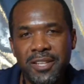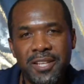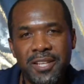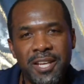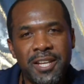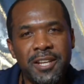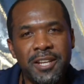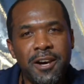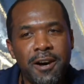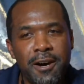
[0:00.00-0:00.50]

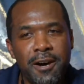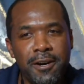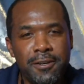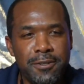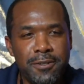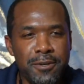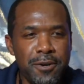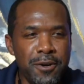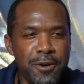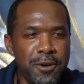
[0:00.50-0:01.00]
And
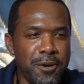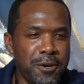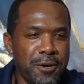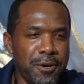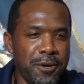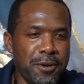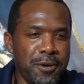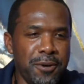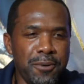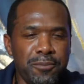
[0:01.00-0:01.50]

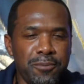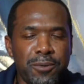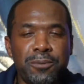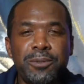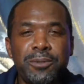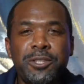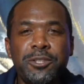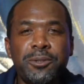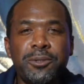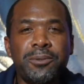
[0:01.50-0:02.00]
when
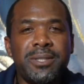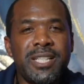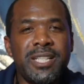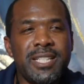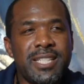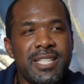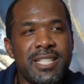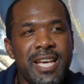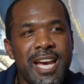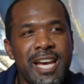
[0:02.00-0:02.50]
we do
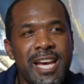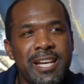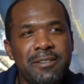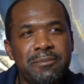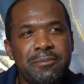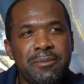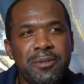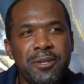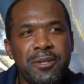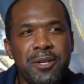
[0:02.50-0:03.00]
get time,
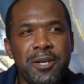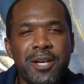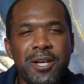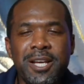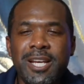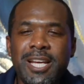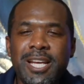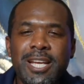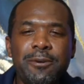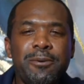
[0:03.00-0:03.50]

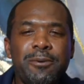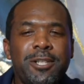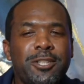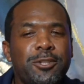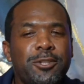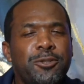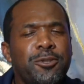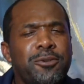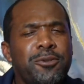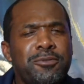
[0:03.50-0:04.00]
he want to
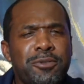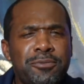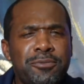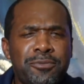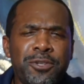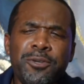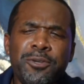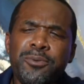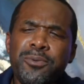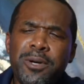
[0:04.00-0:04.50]
do a
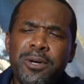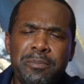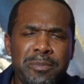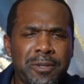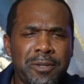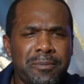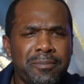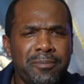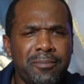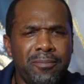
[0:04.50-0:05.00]
review with
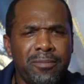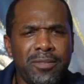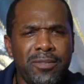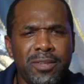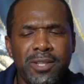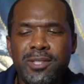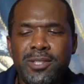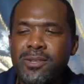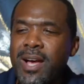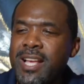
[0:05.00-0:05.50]
me.
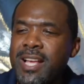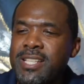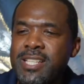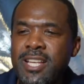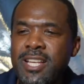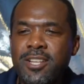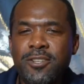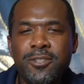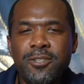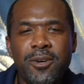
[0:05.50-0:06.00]
So I
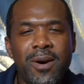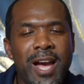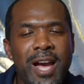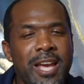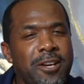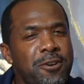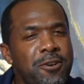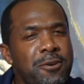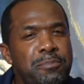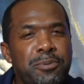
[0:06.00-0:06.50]
said, you know, I
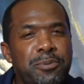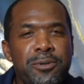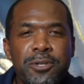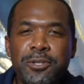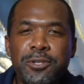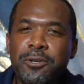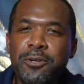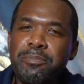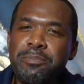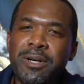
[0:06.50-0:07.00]
ain't gonna pull
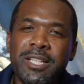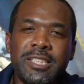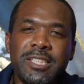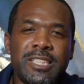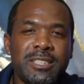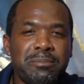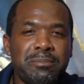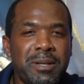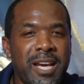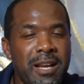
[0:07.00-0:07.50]
no
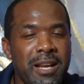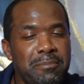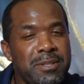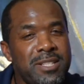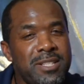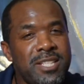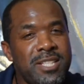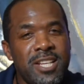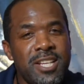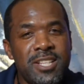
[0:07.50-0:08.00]
punches, man. I'm gonna
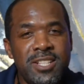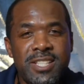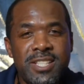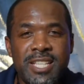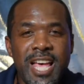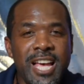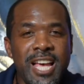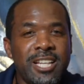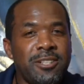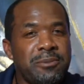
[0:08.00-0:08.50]
tell you
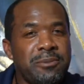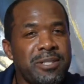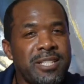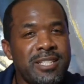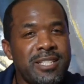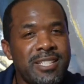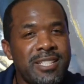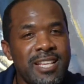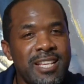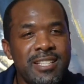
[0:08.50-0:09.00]
exactly what
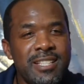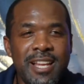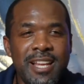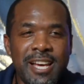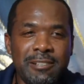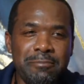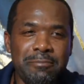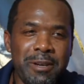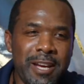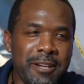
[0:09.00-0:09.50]
it tastes
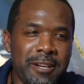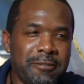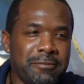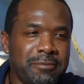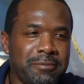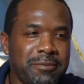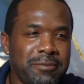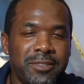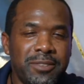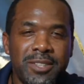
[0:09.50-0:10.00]
like, man.
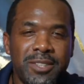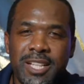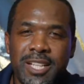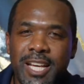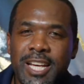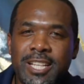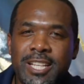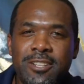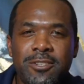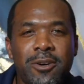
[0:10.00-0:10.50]

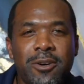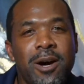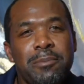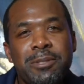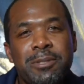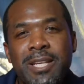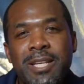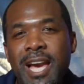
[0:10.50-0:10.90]
And you know, I'm